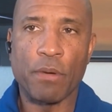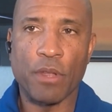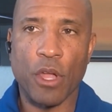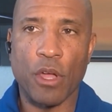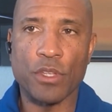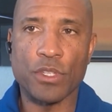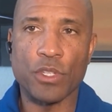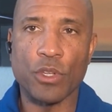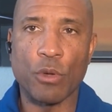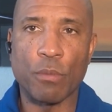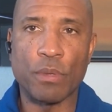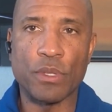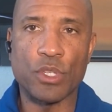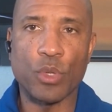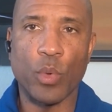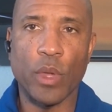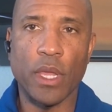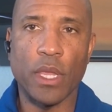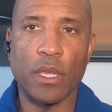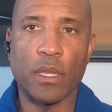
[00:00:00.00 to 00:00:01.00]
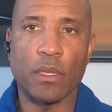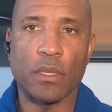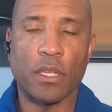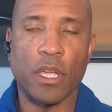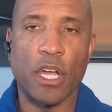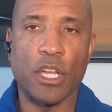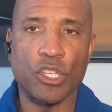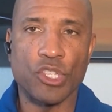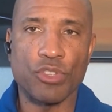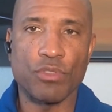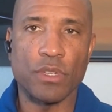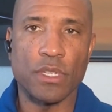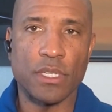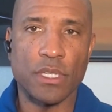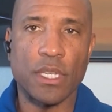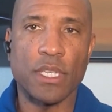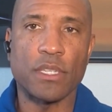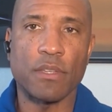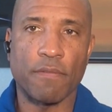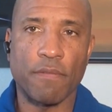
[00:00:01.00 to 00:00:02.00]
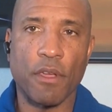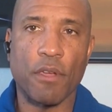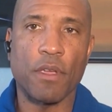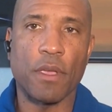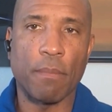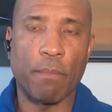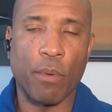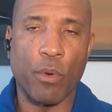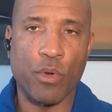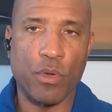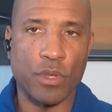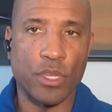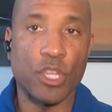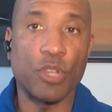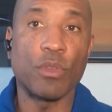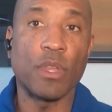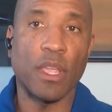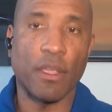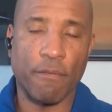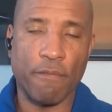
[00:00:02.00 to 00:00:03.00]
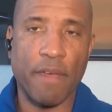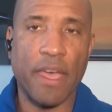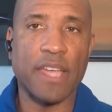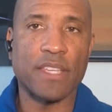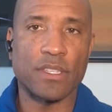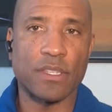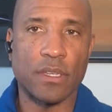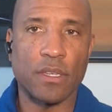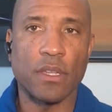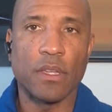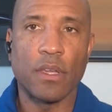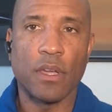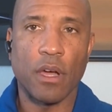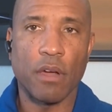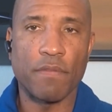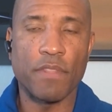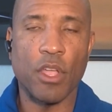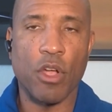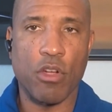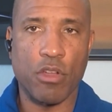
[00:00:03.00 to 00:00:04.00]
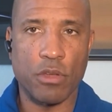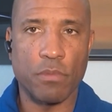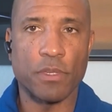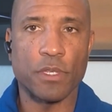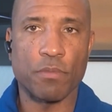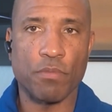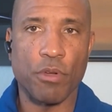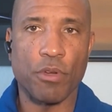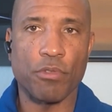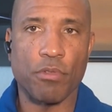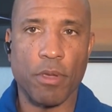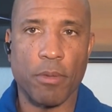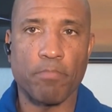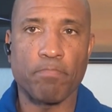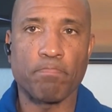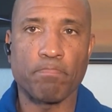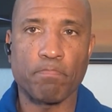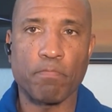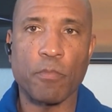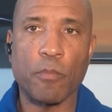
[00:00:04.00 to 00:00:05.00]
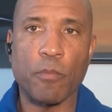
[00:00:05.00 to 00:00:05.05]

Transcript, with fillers: but also between countries, is a very important, unique facet of the Artemis program.